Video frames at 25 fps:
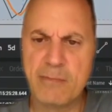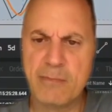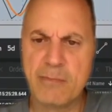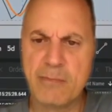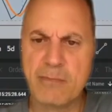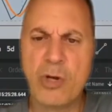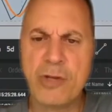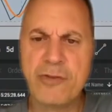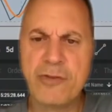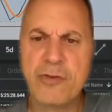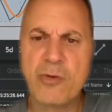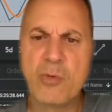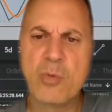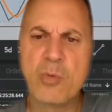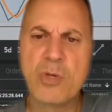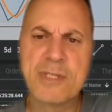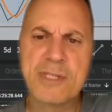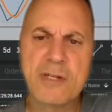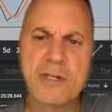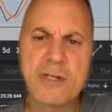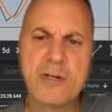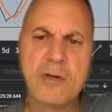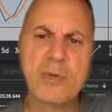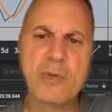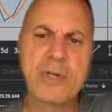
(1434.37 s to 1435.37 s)
I wonder
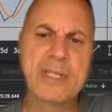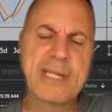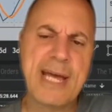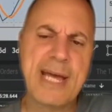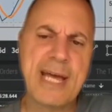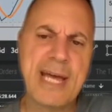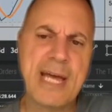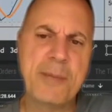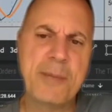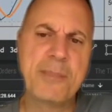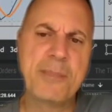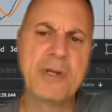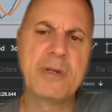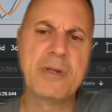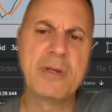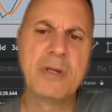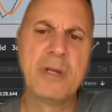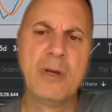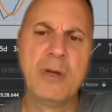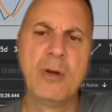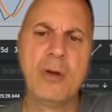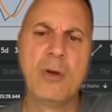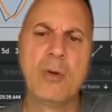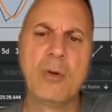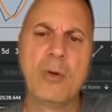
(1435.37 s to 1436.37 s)
what's going to
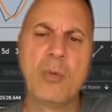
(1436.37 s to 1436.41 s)
happen